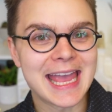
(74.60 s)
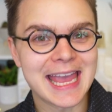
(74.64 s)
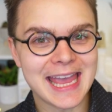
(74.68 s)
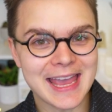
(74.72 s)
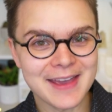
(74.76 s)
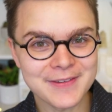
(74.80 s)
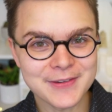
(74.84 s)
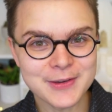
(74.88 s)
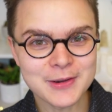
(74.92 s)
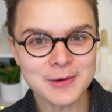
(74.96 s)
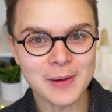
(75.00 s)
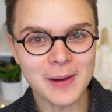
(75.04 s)

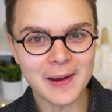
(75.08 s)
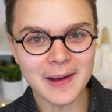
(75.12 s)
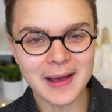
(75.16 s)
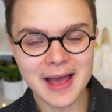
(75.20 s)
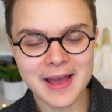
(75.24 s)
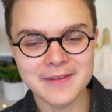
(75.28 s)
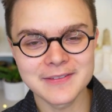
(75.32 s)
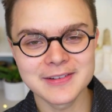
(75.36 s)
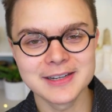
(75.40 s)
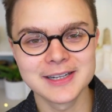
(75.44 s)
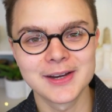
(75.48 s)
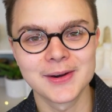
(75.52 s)
if you all
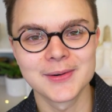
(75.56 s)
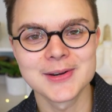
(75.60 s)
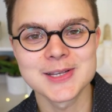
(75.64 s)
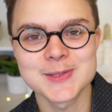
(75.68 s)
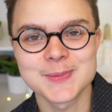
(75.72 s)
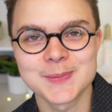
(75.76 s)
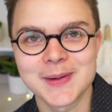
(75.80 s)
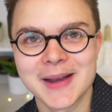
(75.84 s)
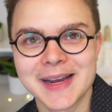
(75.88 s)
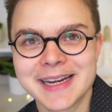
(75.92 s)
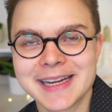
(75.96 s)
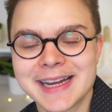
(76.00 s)
haven't
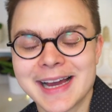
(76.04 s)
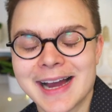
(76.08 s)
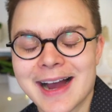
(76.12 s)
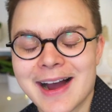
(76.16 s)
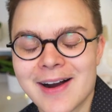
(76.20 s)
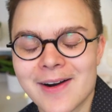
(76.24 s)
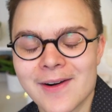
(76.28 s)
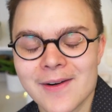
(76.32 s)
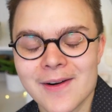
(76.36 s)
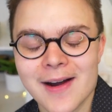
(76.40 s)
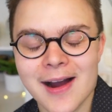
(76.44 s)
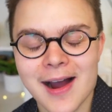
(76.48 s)
noticed by
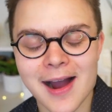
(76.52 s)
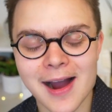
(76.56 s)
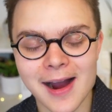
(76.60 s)
now,